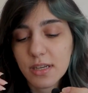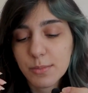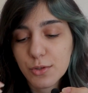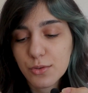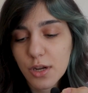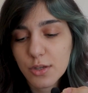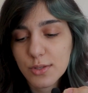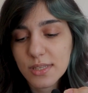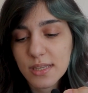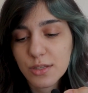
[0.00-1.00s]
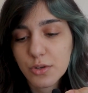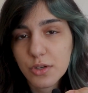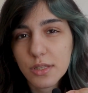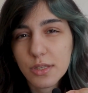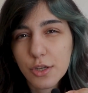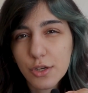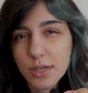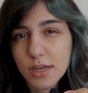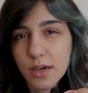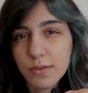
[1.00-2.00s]
time you try, you see that you're not good
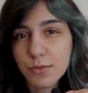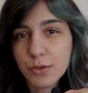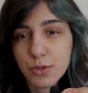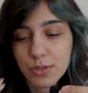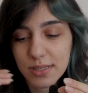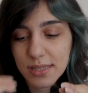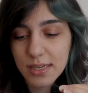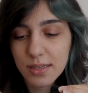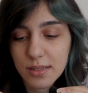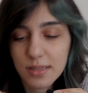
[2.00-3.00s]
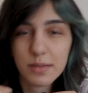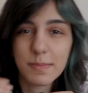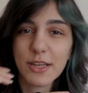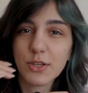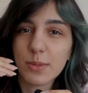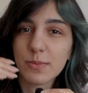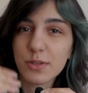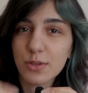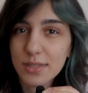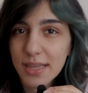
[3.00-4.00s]
enough. Your skill doesn't match up with
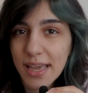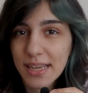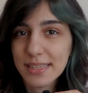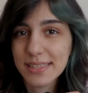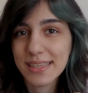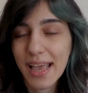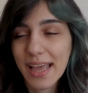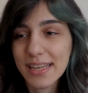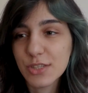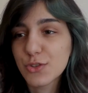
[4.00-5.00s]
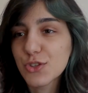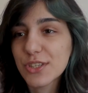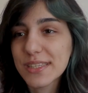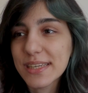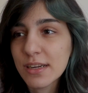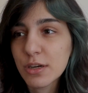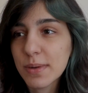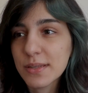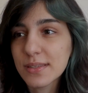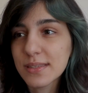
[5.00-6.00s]
your taste, and you just care
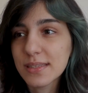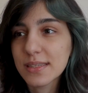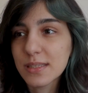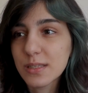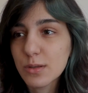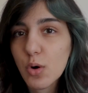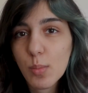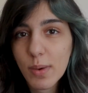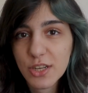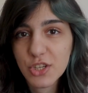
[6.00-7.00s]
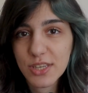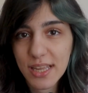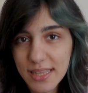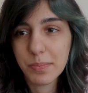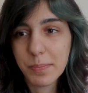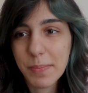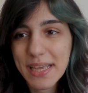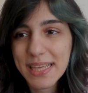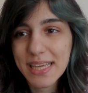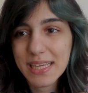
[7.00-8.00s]
about this thing so much that
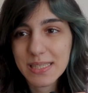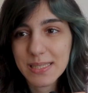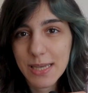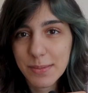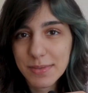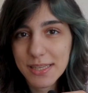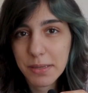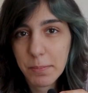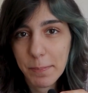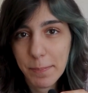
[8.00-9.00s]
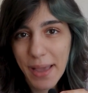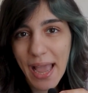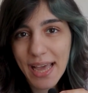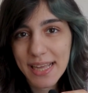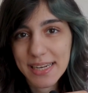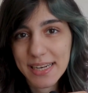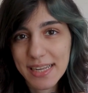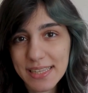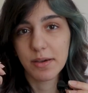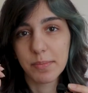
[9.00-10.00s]
making something bad in
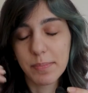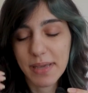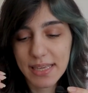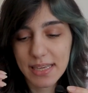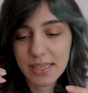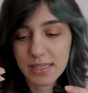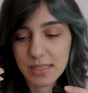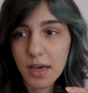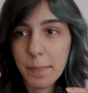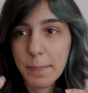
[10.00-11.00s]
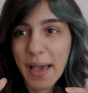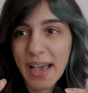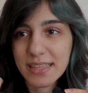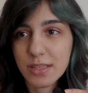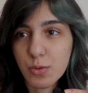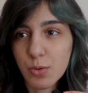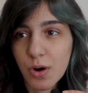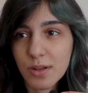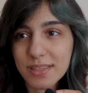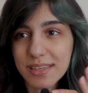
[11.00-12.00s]
it, making a bad
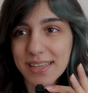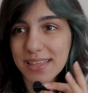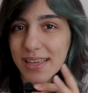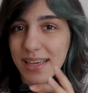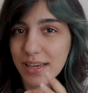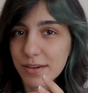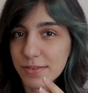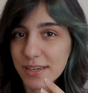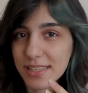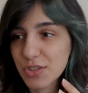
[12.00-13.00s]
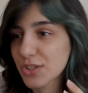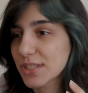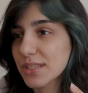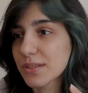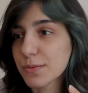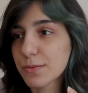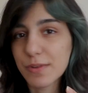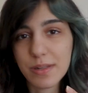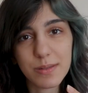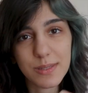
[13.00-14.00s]
quality thing of it, just
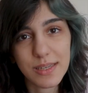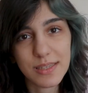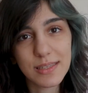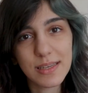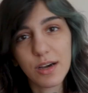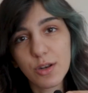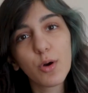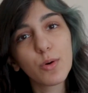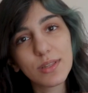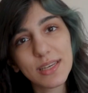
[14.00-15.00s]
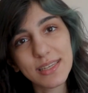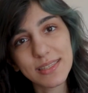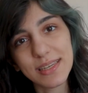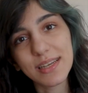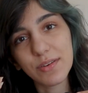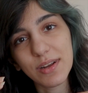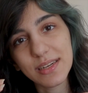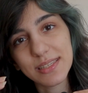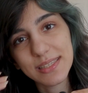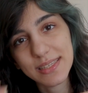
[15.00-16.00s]
feels like the unholiest and
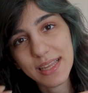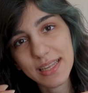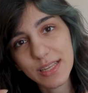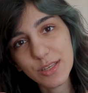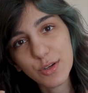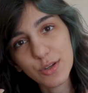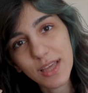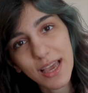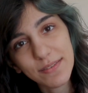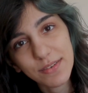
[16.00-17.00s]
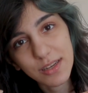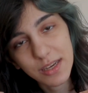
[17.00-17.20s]
greatest sin that you could ever